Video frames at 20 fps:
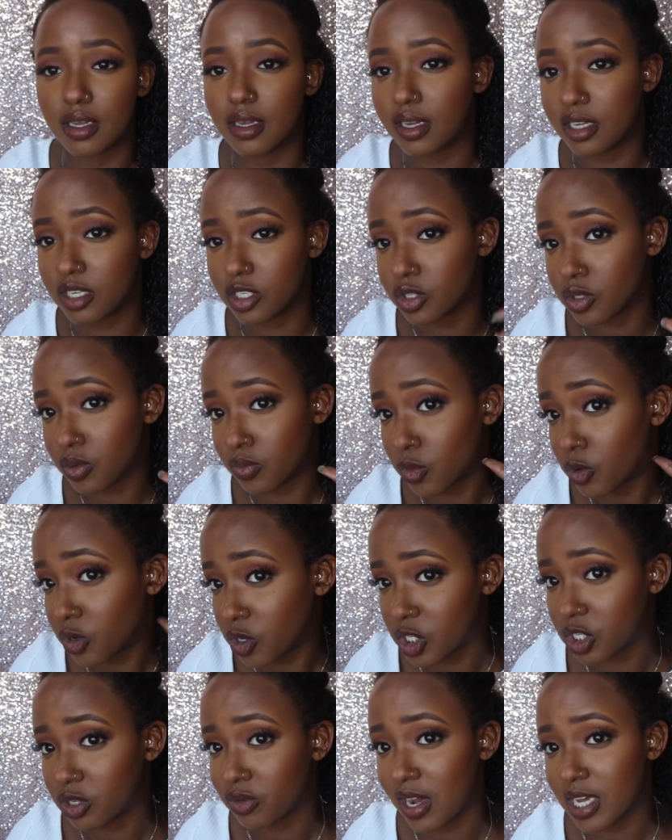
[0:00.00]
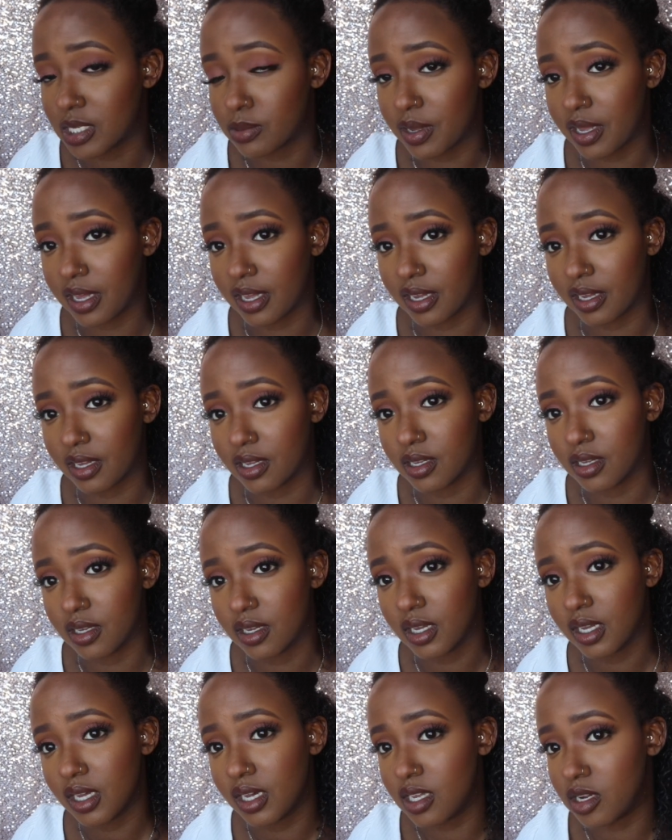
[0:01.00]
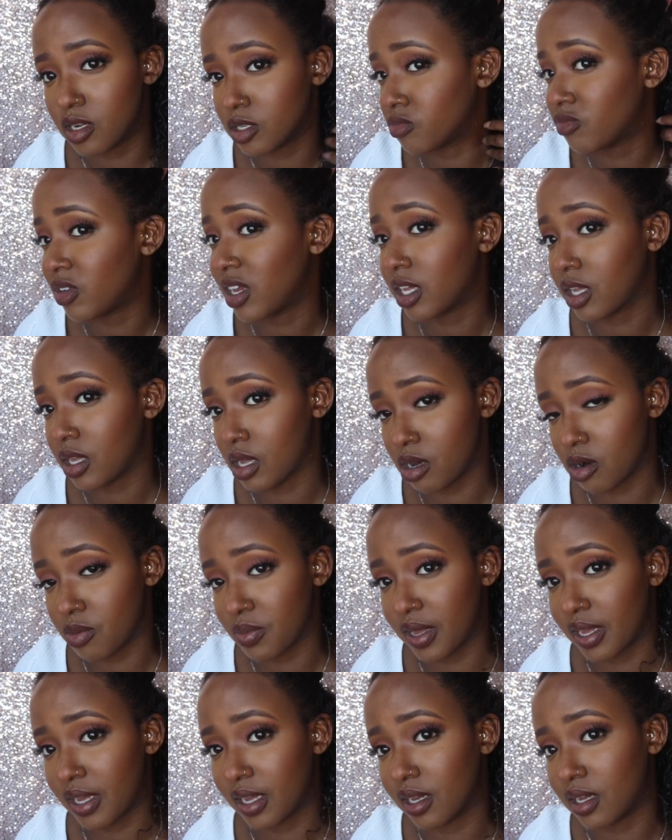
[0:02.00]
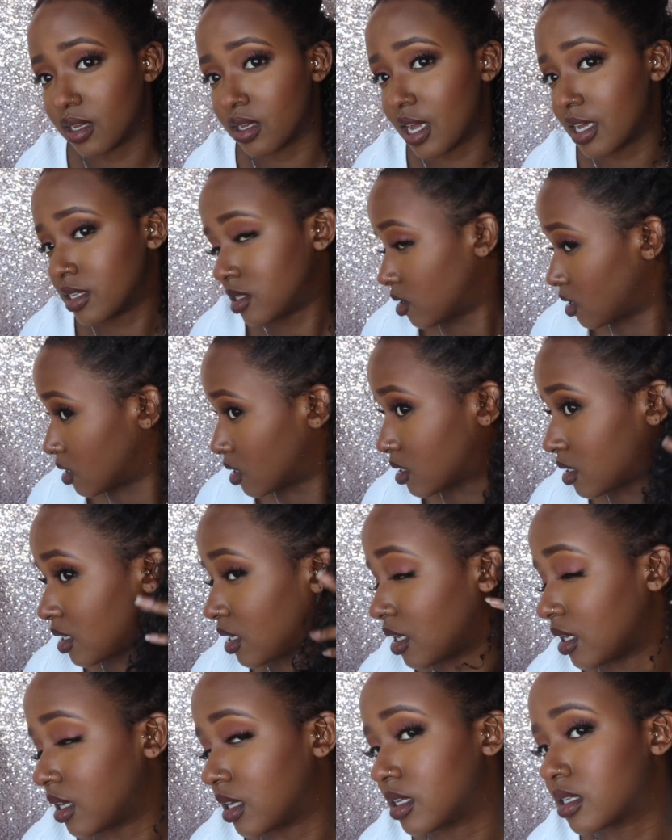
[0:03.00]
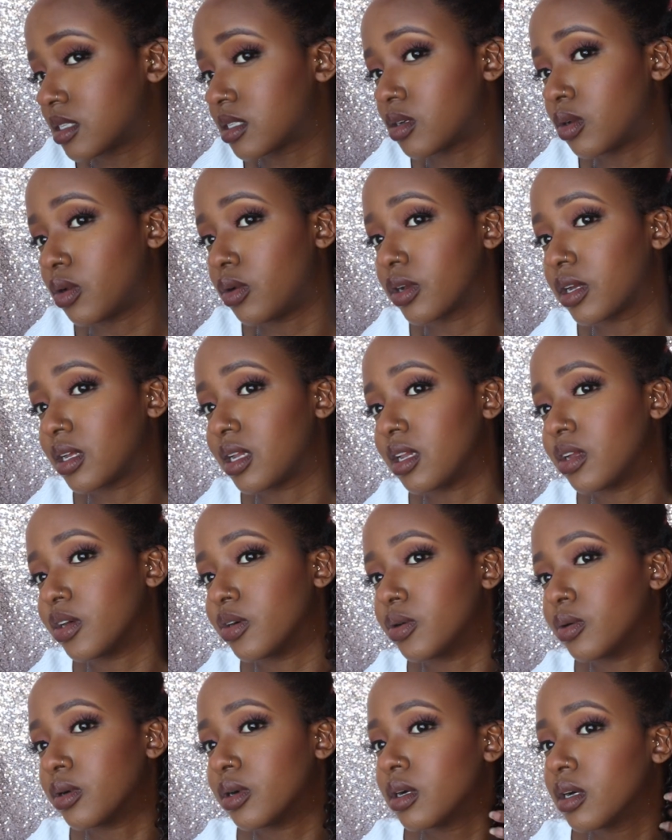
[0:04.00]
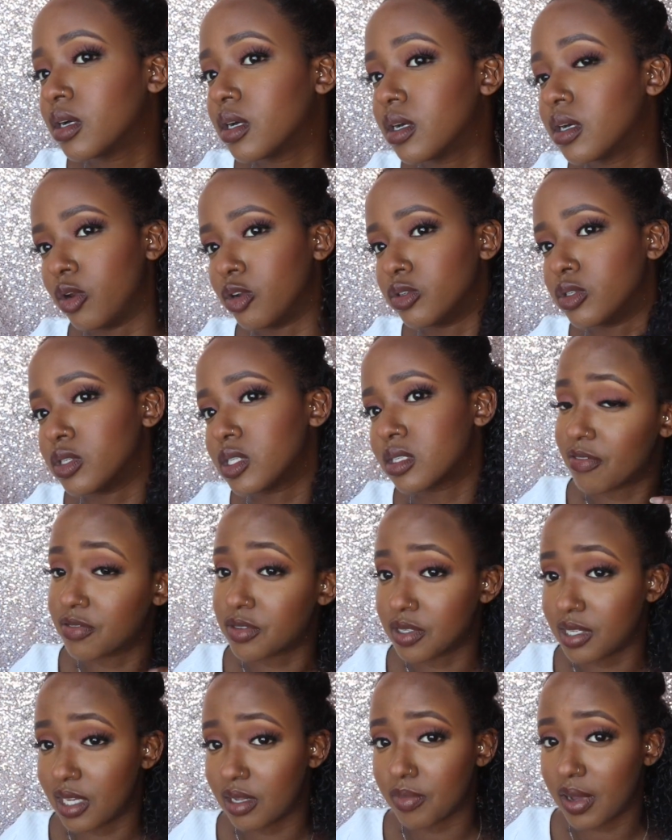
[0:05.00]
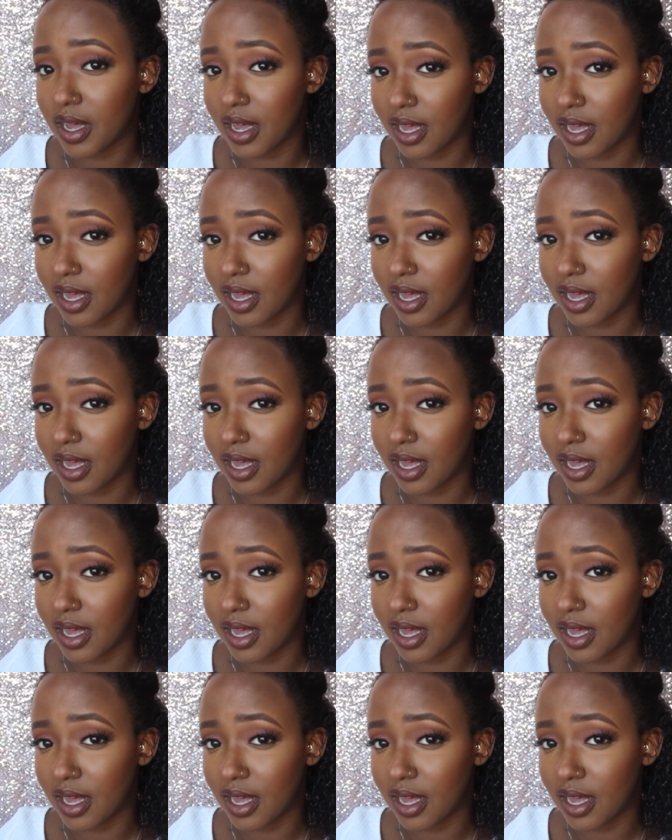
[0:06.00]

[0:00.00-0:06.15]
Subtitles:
is to moisturize my hair. It doesn't really curl my hair. As you can see, it's still looking a little loose. I've seen my